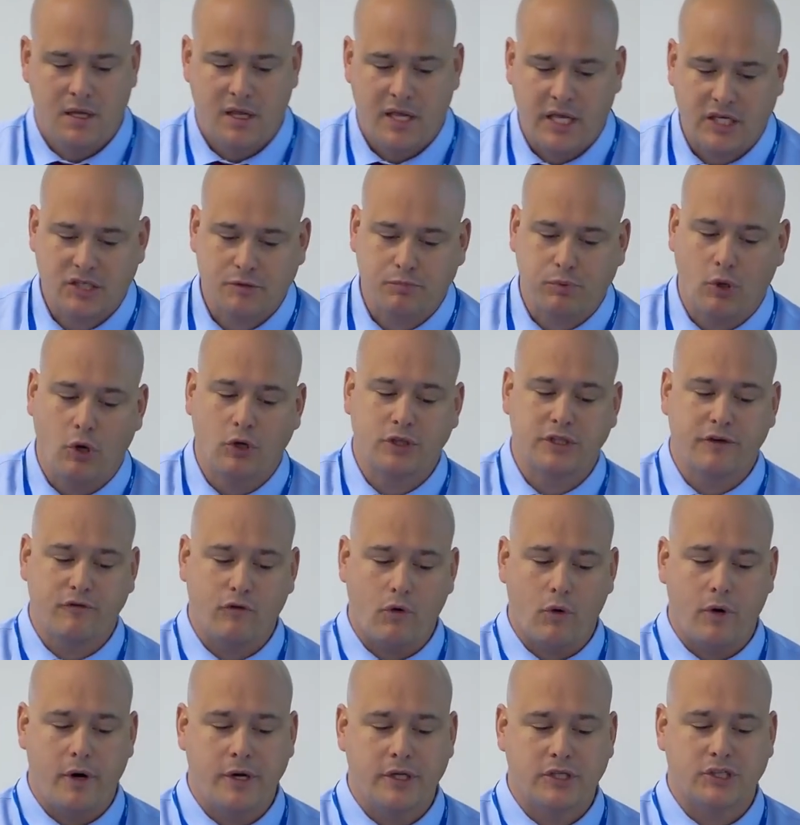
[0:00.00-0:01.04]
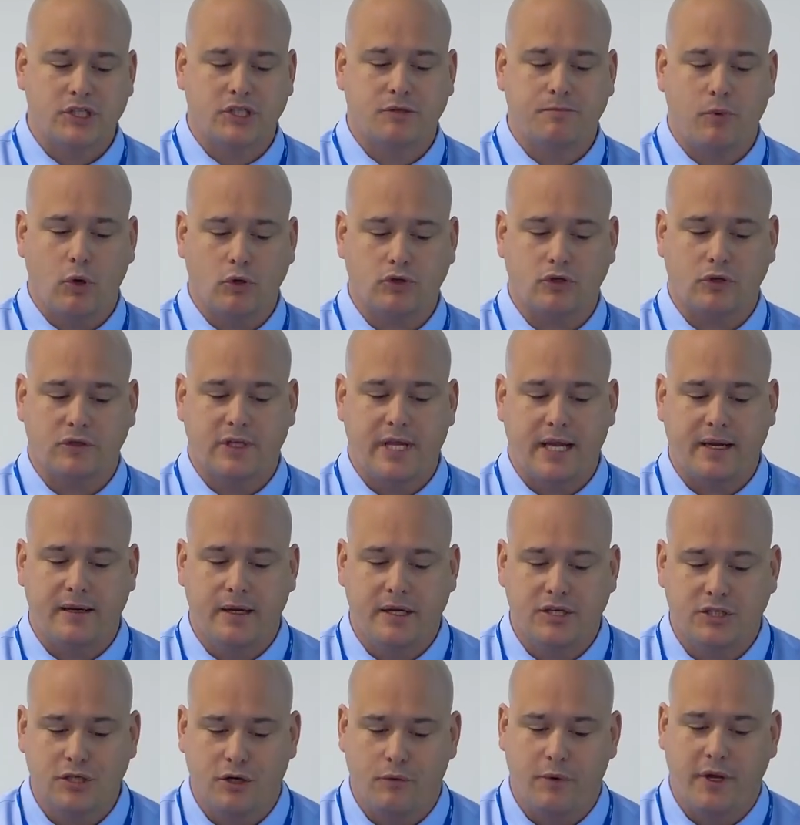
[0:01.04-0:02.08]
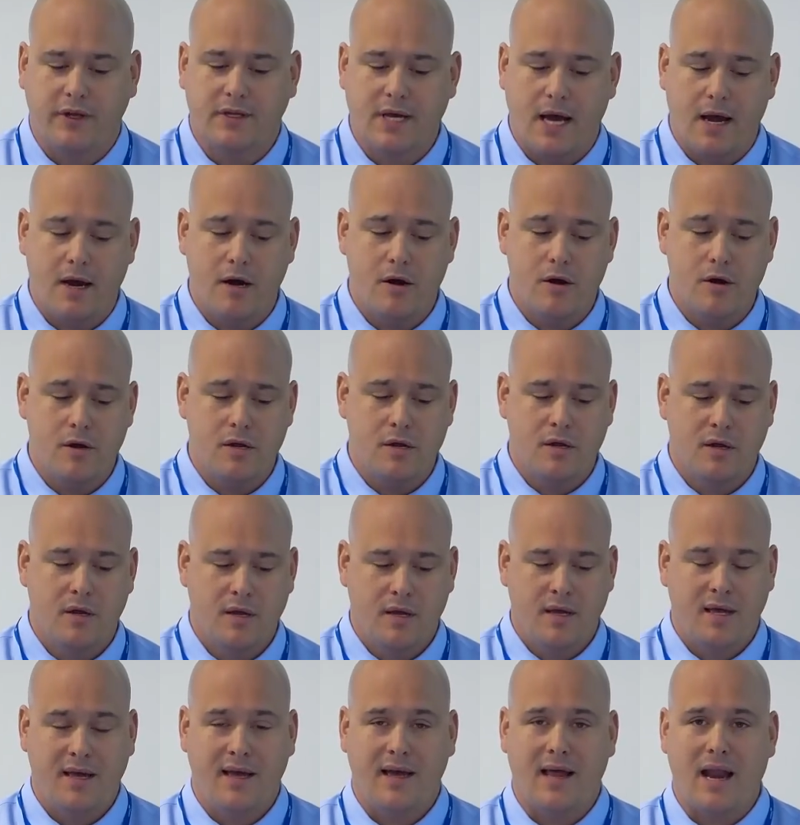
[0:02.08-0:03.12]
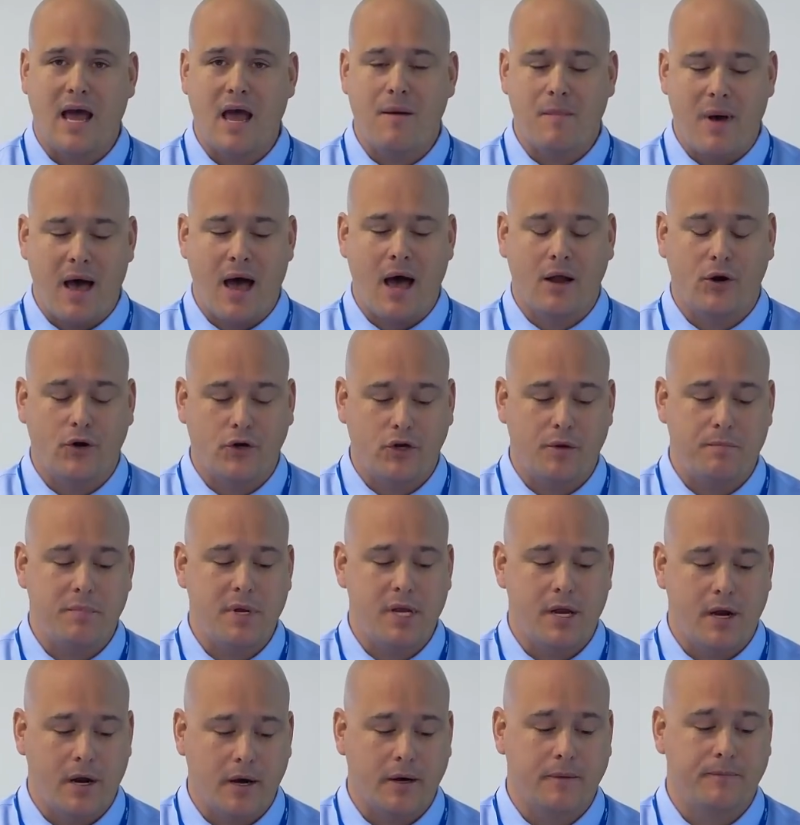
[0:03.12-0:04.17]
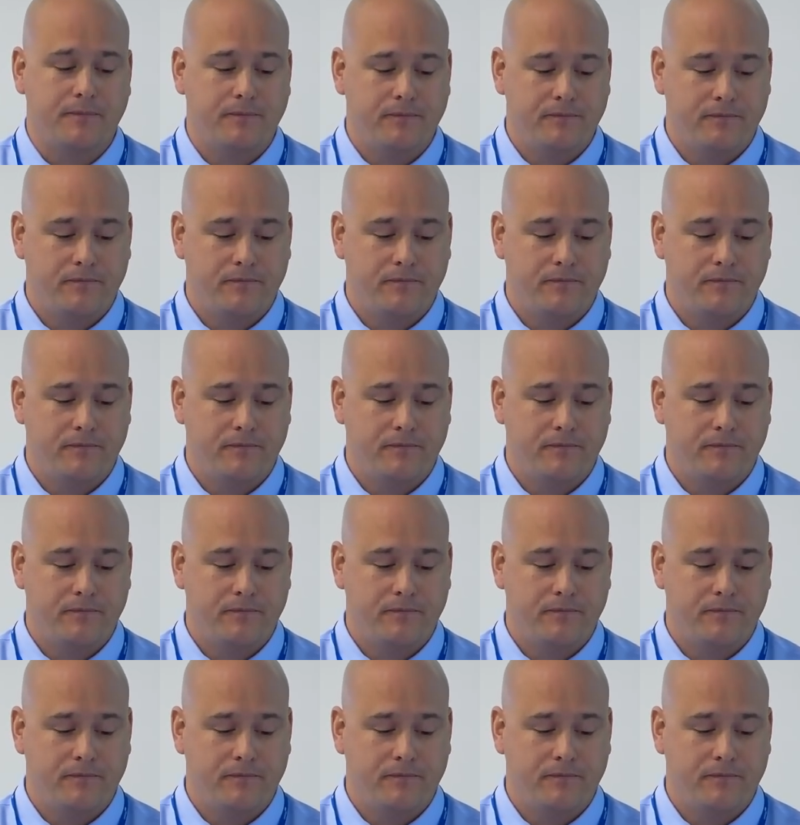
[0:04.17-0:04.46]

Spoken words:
Explosive Ordnance Disposal Technician, retired, and I am honored to be here.